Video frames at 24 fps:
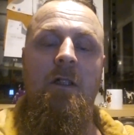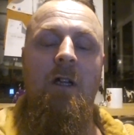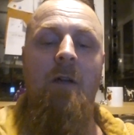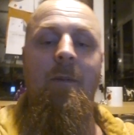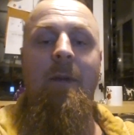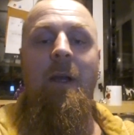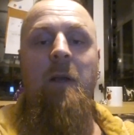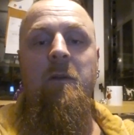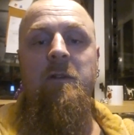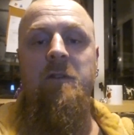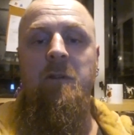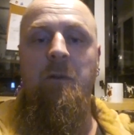come
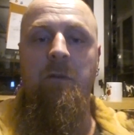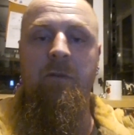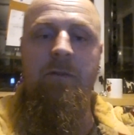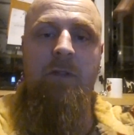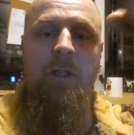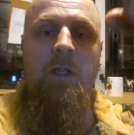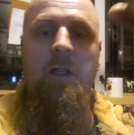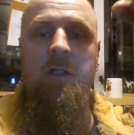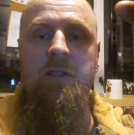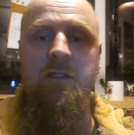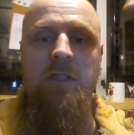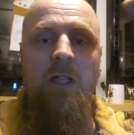out till
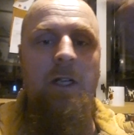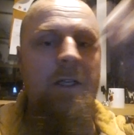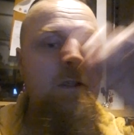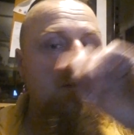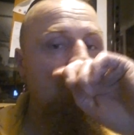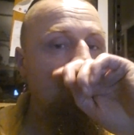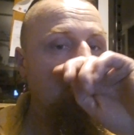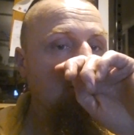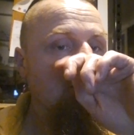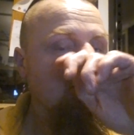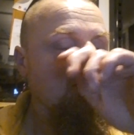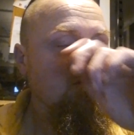Thursday.
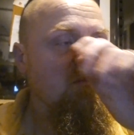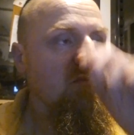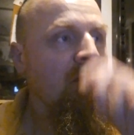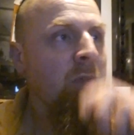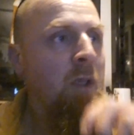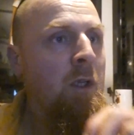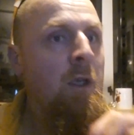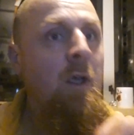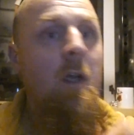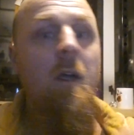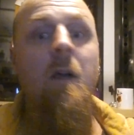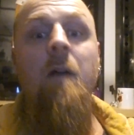
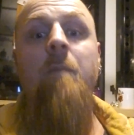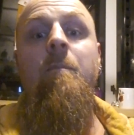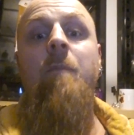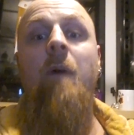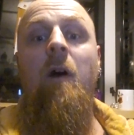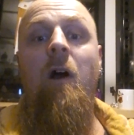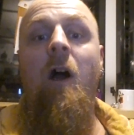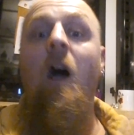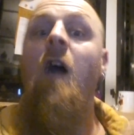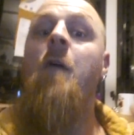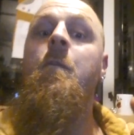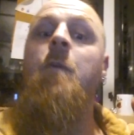
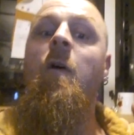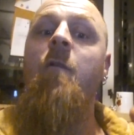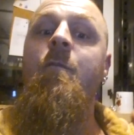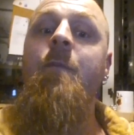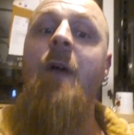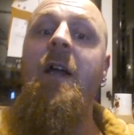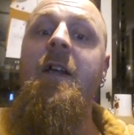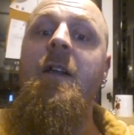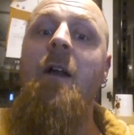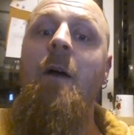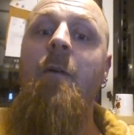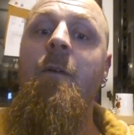But I hope I've
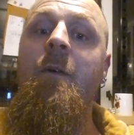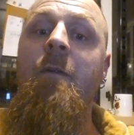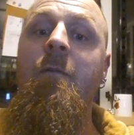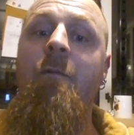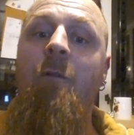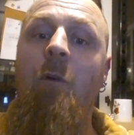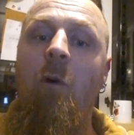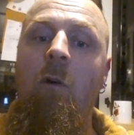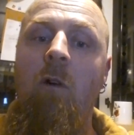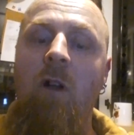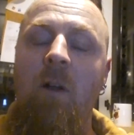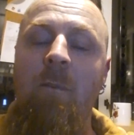made up
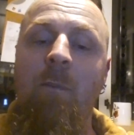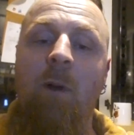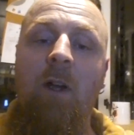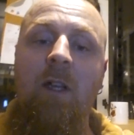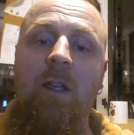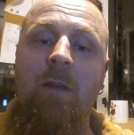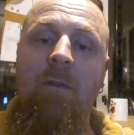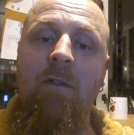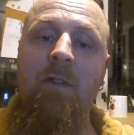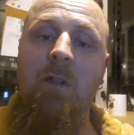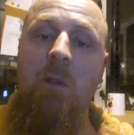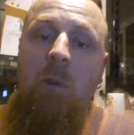for it by
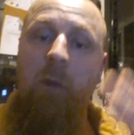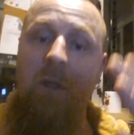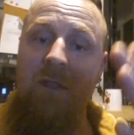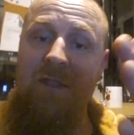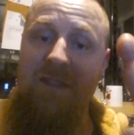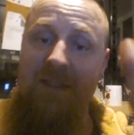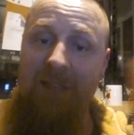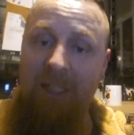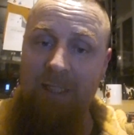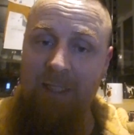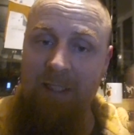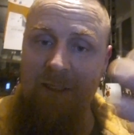giving you a
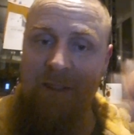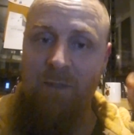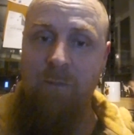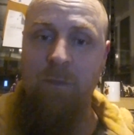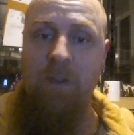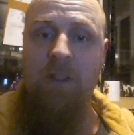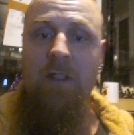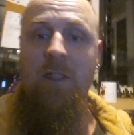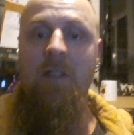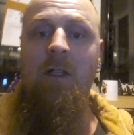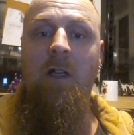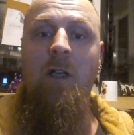second
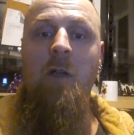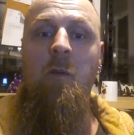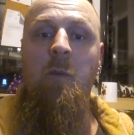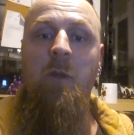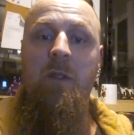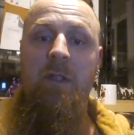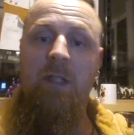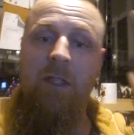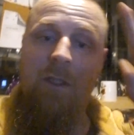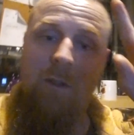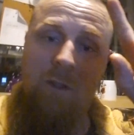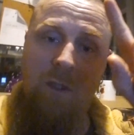video
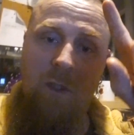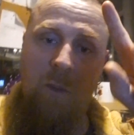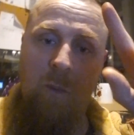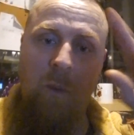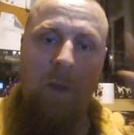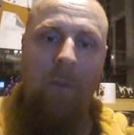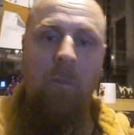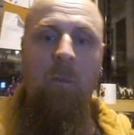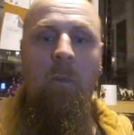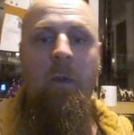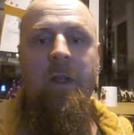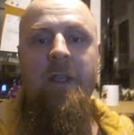within the
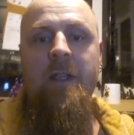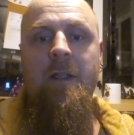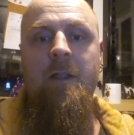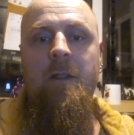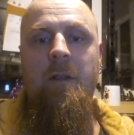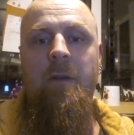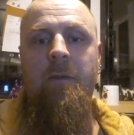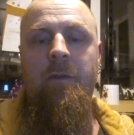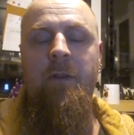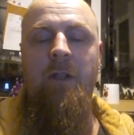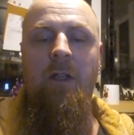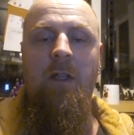1
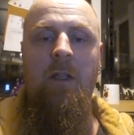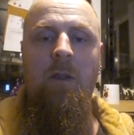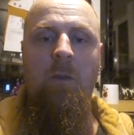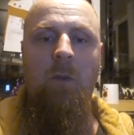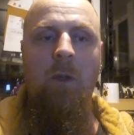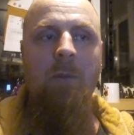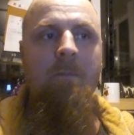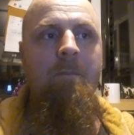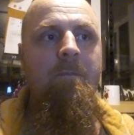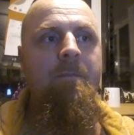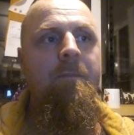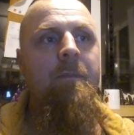week of the other
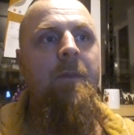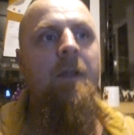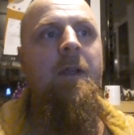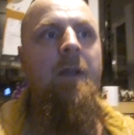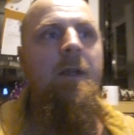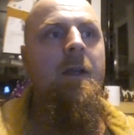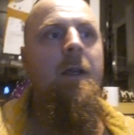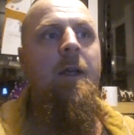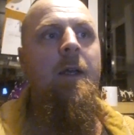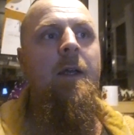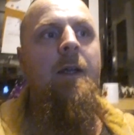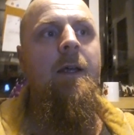one.
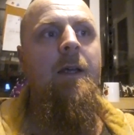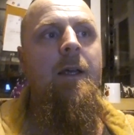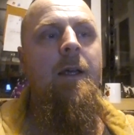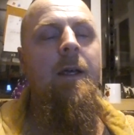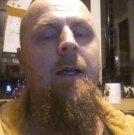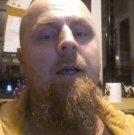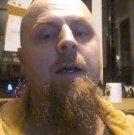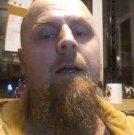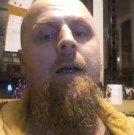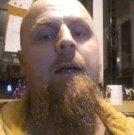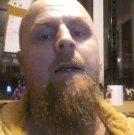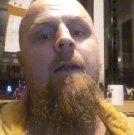
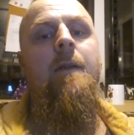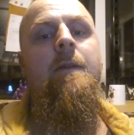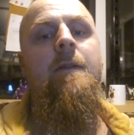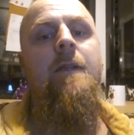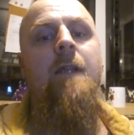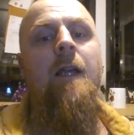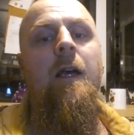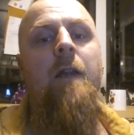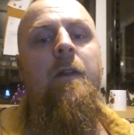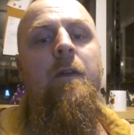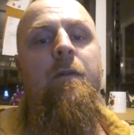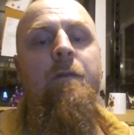
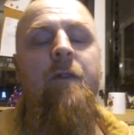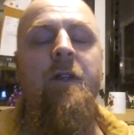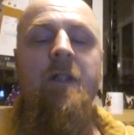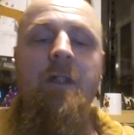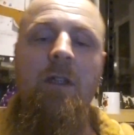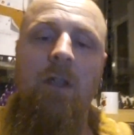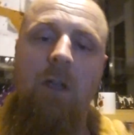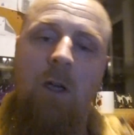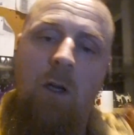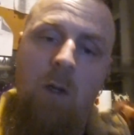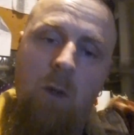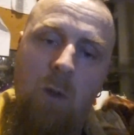The other
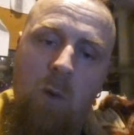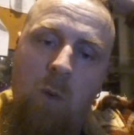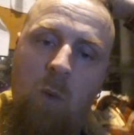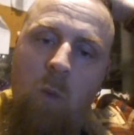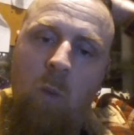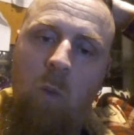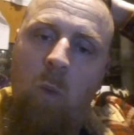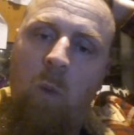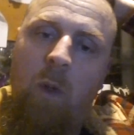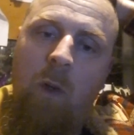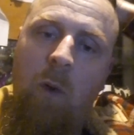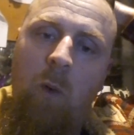
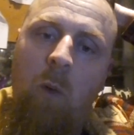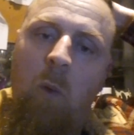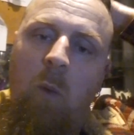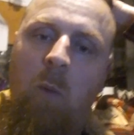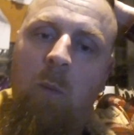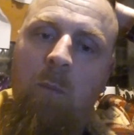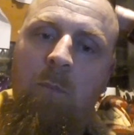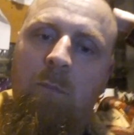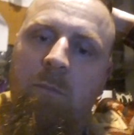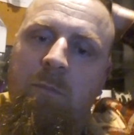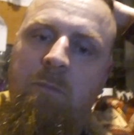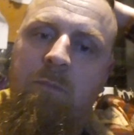
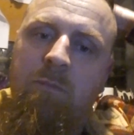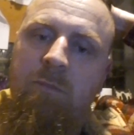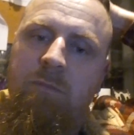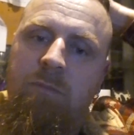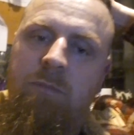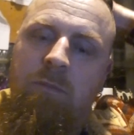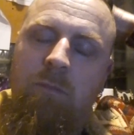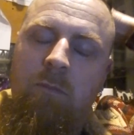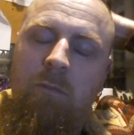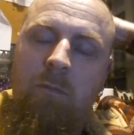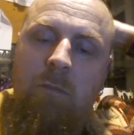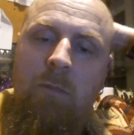video
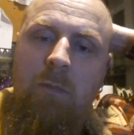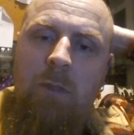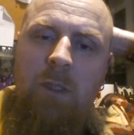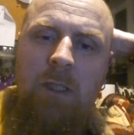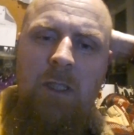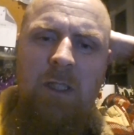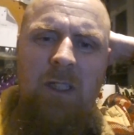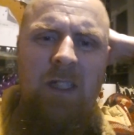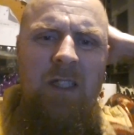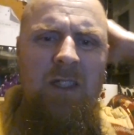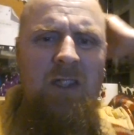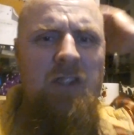
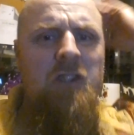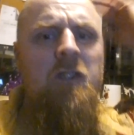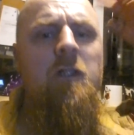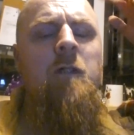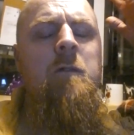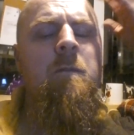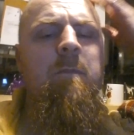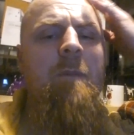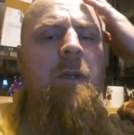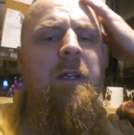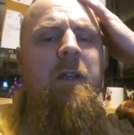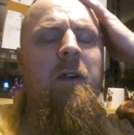it
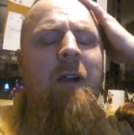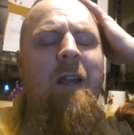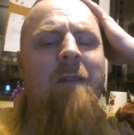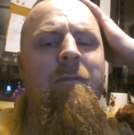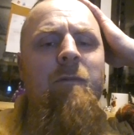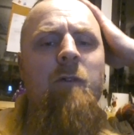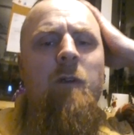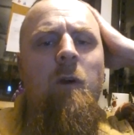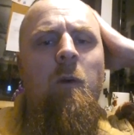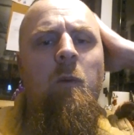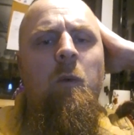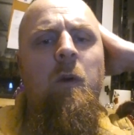should be, I
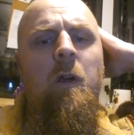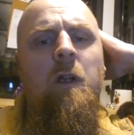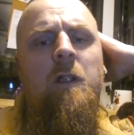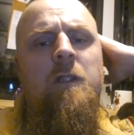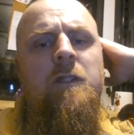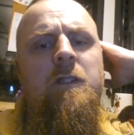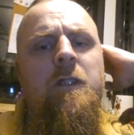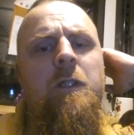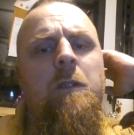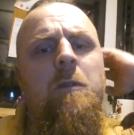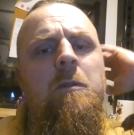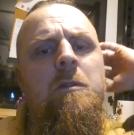haven't got work
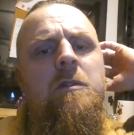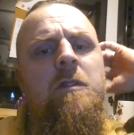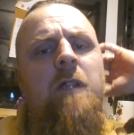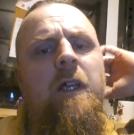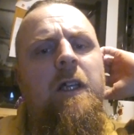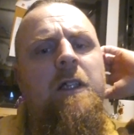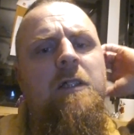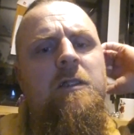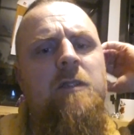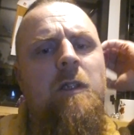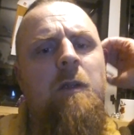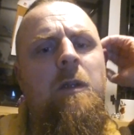
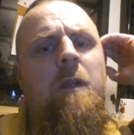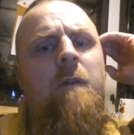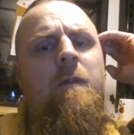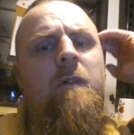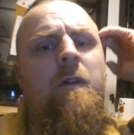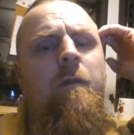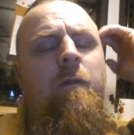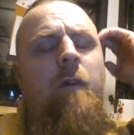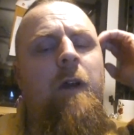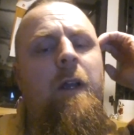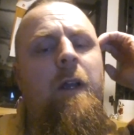Tuesday, so even if